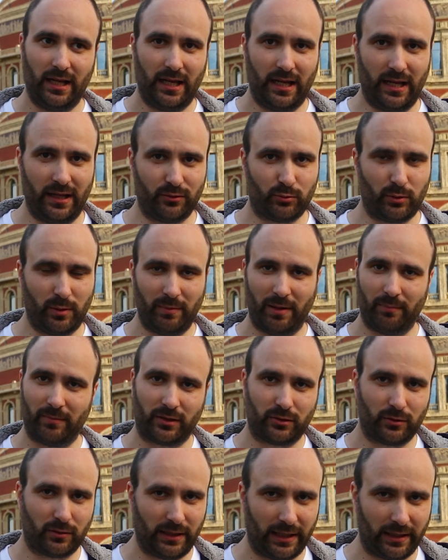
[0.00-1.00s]
and
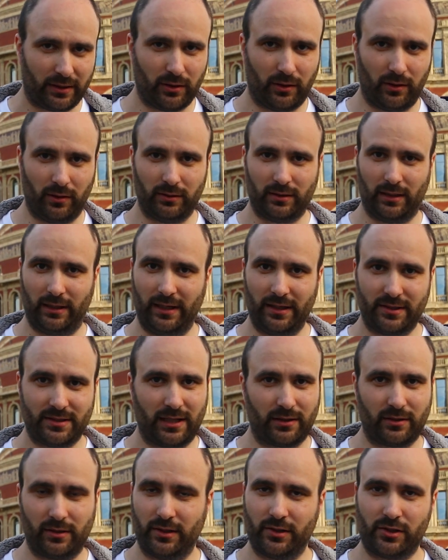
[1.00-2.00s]
remember to click all the links
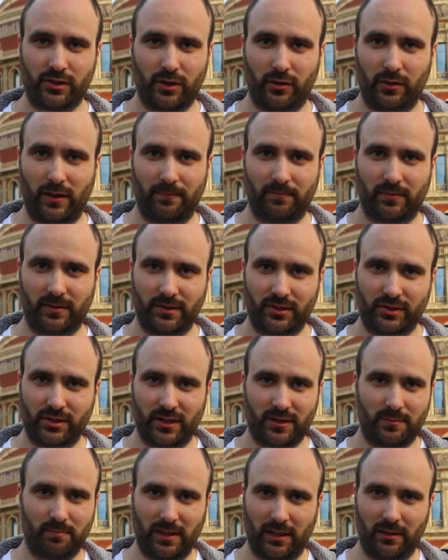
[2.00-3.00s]
that are going to show up
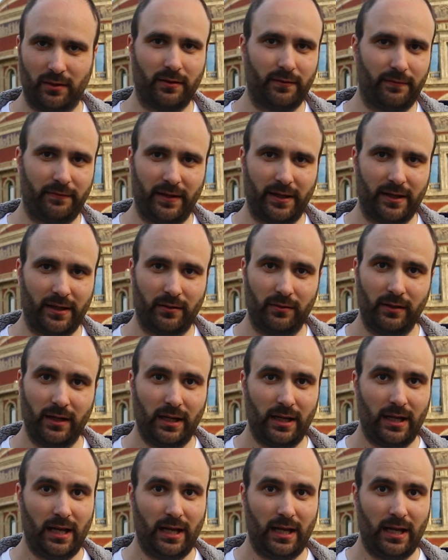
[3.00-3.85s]
just below the video.